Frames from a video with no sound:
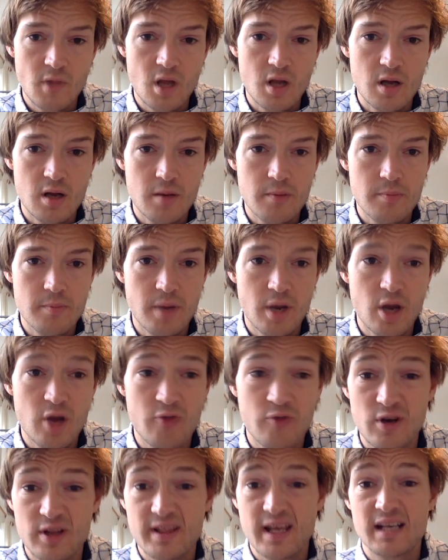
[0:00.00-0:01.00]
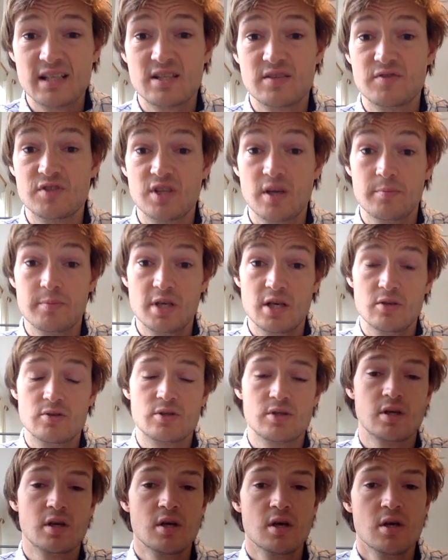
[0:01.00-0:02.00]
But hopefully that's of some
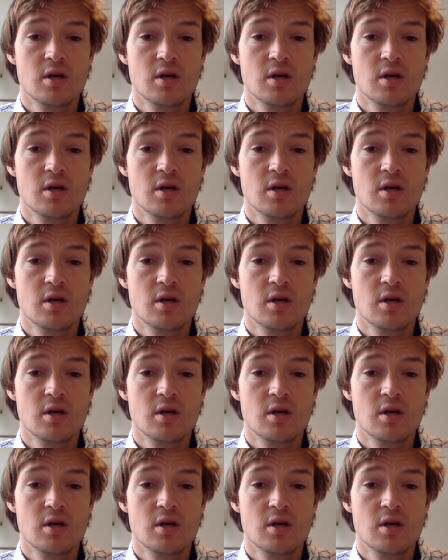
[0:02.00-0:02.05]
use